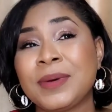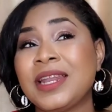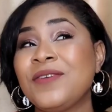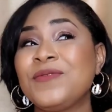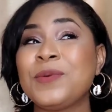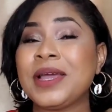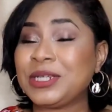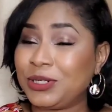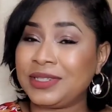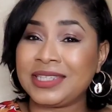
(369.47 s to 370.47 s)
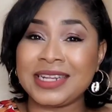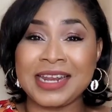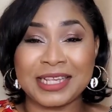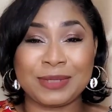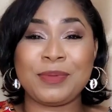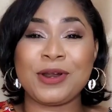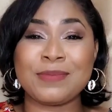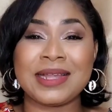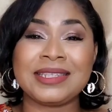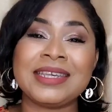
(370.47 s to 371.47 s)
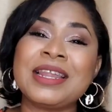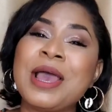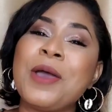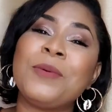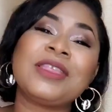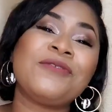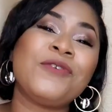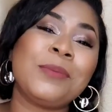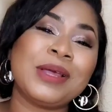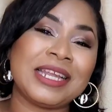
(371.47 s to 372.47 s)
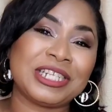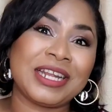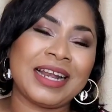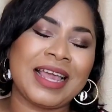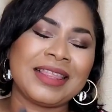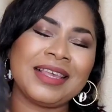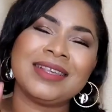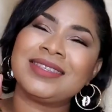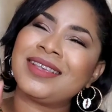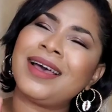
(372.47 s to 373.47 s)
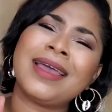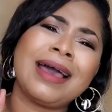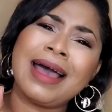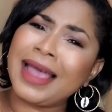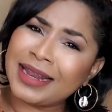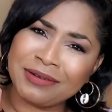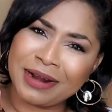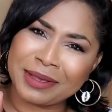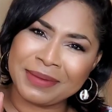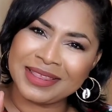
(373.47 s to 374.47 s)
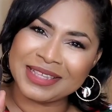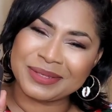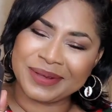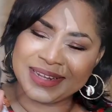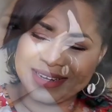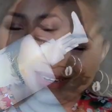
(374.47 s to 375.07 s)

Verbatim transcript: but if you are interested in experimenting with a formulation like this, I highly recommend this one.